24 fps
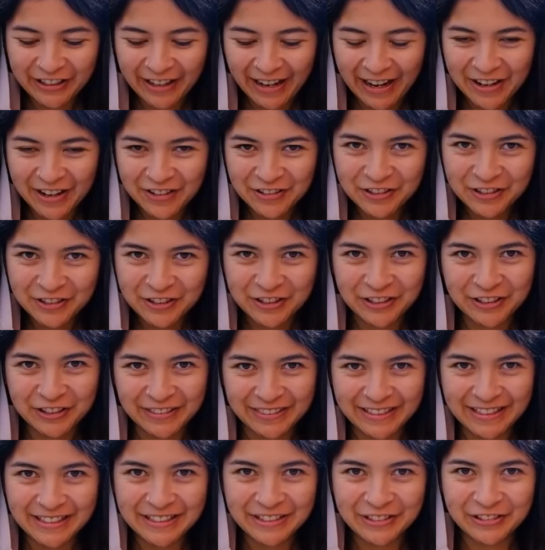How good
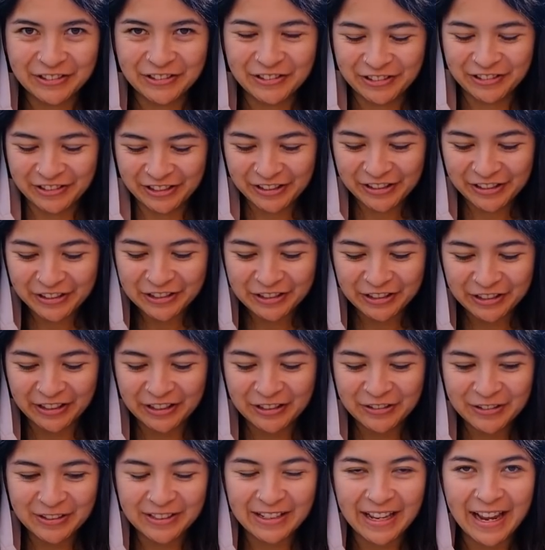this all looks. So
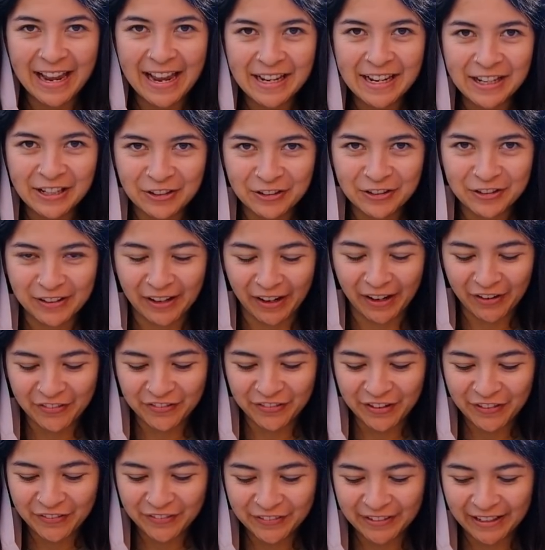this is
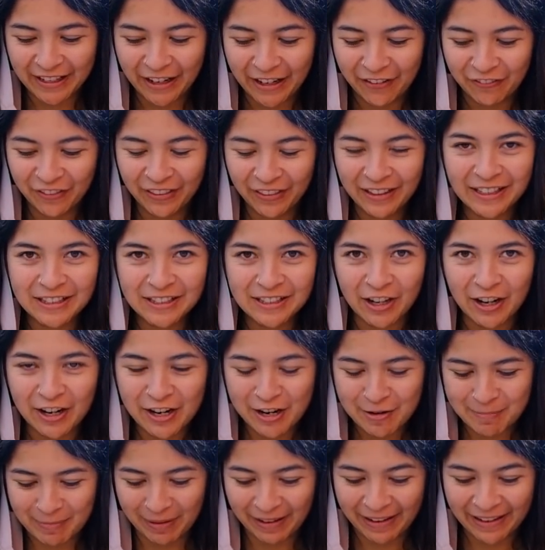€8.50 for the
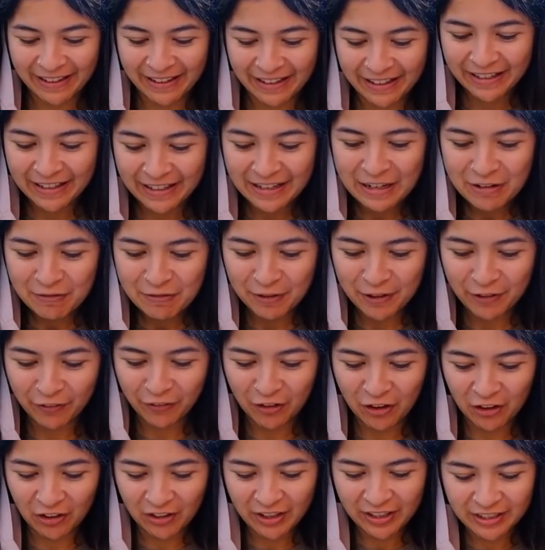entire plate. We've
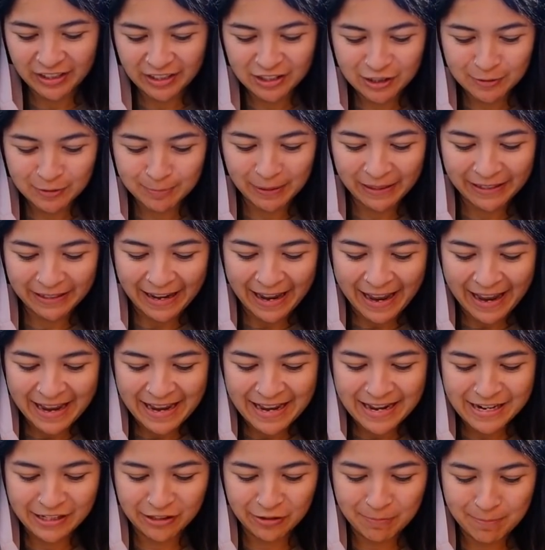got like
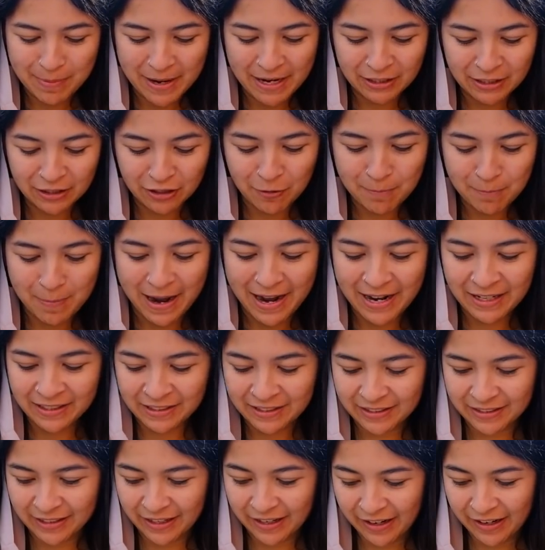spaghetti, some pesto
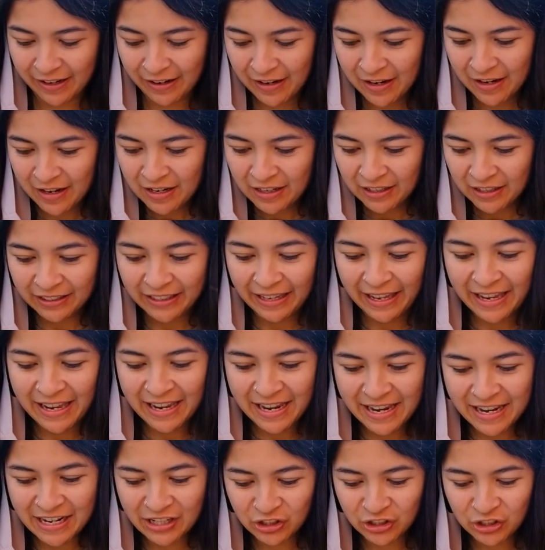pasta,
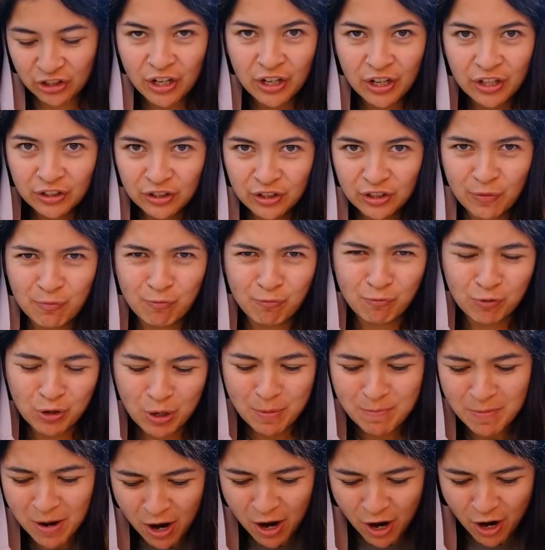quiche, some
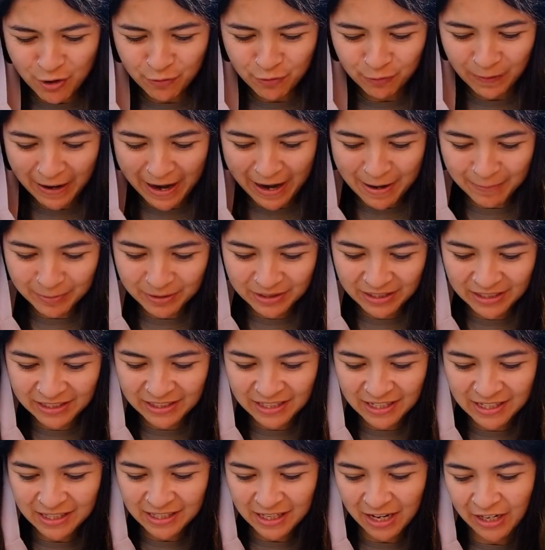tomato wraps. This
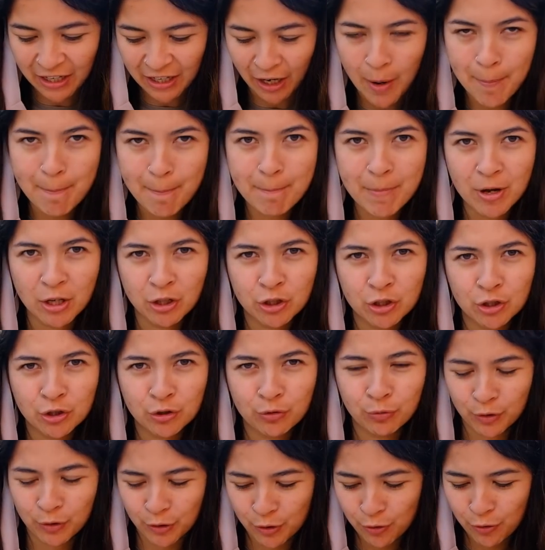is like a
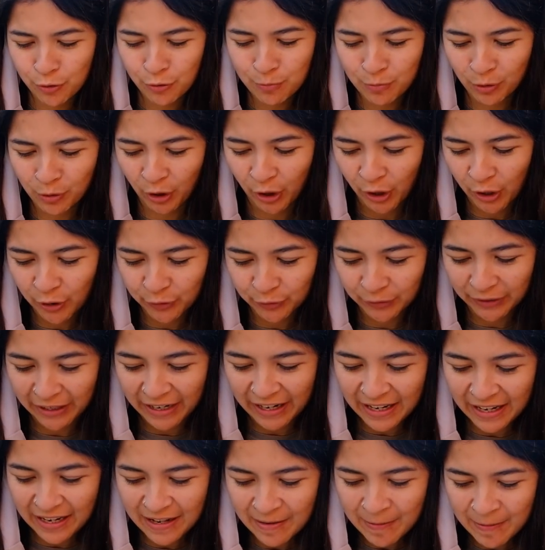mushroom
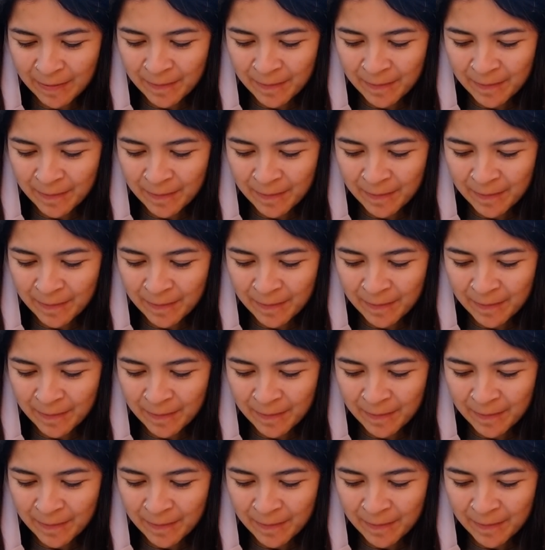curry.